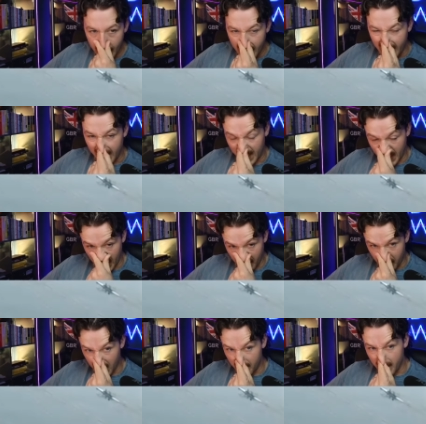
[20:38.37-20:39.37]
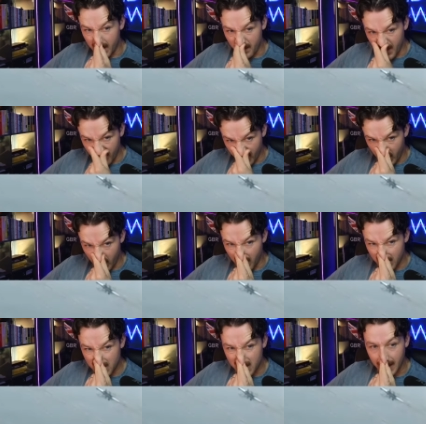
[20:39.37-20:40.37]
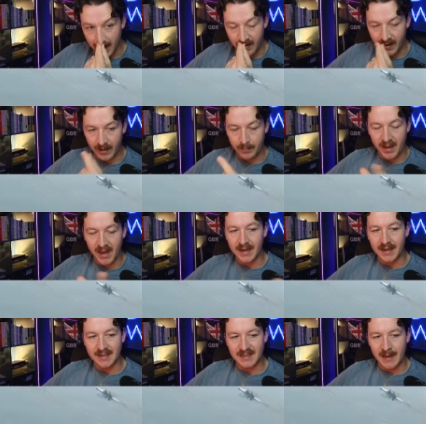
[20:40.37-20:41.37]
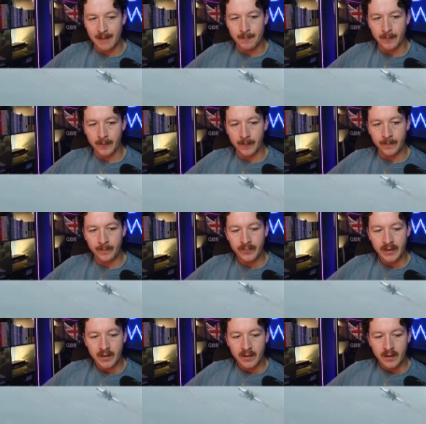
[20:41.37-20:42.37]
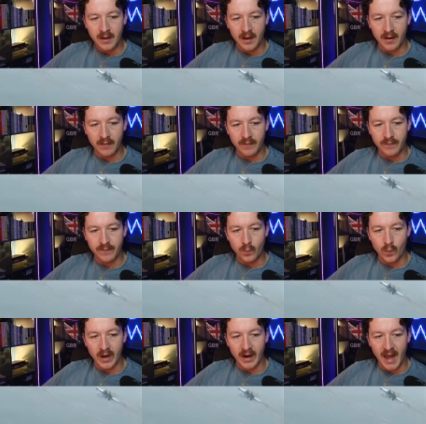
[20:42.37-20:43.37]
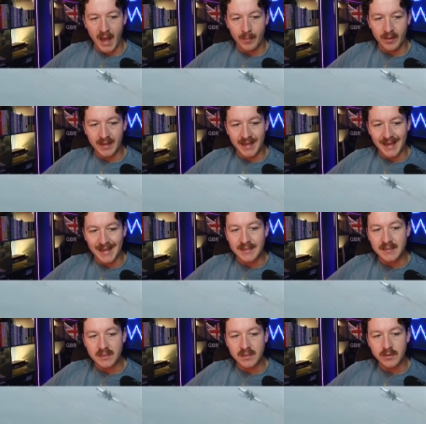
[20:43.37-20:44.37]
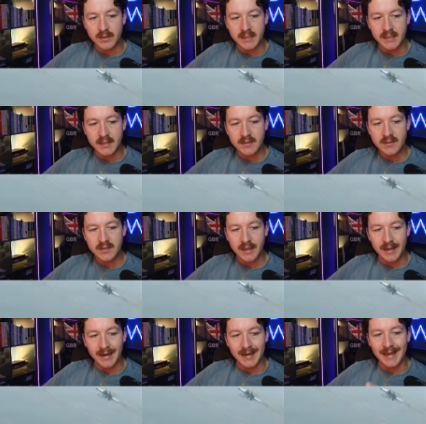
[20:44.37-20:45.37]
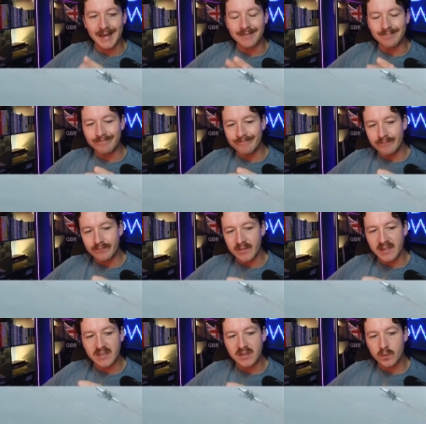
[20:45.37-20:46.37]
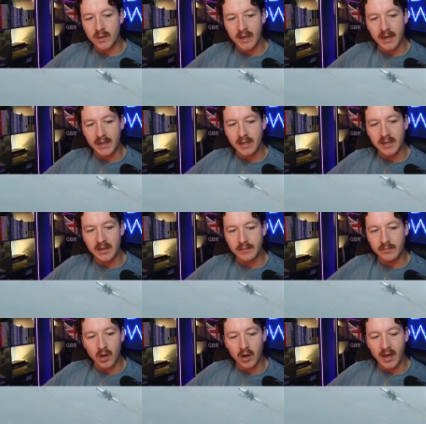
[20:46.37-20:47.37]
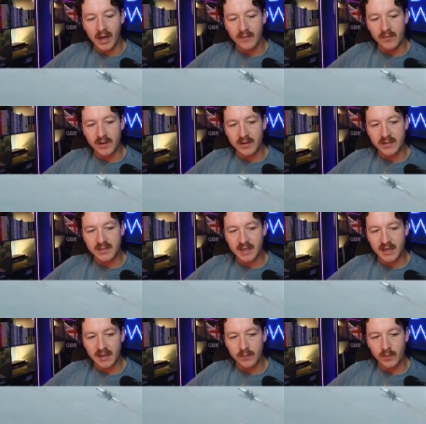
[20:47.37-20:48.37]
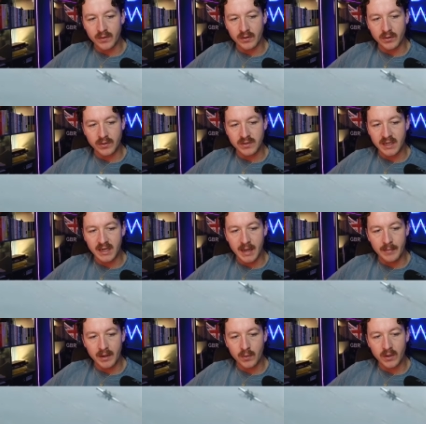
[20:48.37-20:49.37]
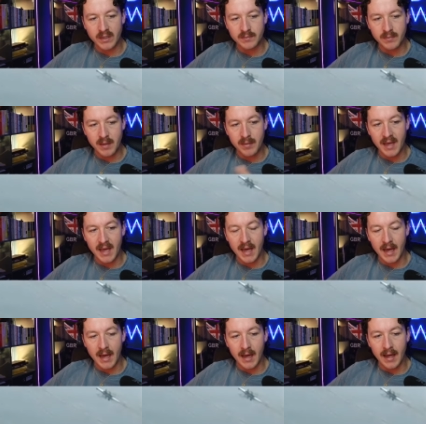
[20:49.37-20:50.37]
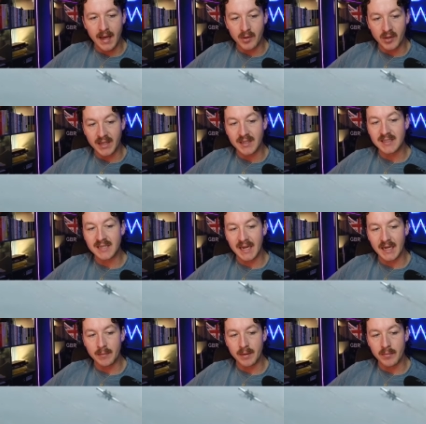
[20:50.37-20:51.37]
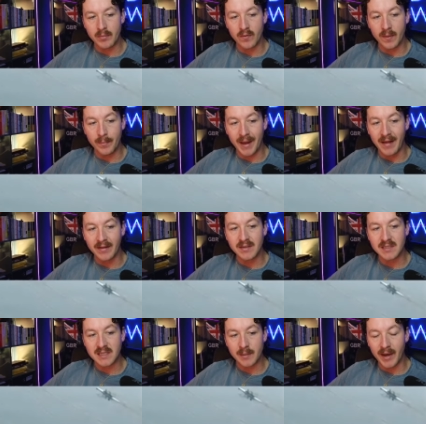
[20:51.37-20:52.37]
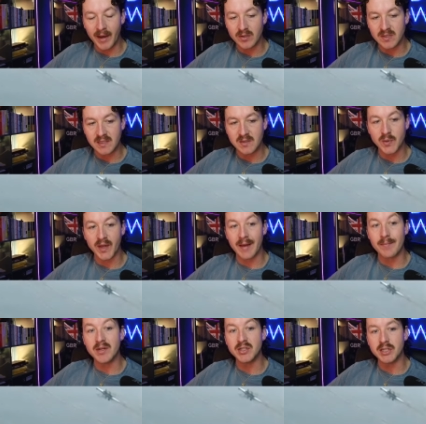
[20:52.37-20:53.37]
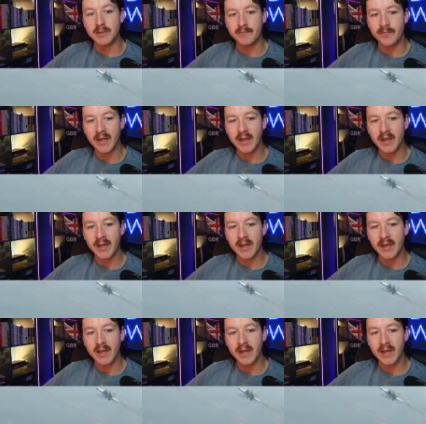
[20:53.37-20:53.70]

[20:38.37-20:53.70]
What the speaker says: And again, I'm gonna be a bit of an arse and like make an example of where Emily isn't doing this. And again, this is where I could not have the understanding of what the cruise dynamic was. Maybe Emily has taken a bit more of the balance in the bow seat so that Imogen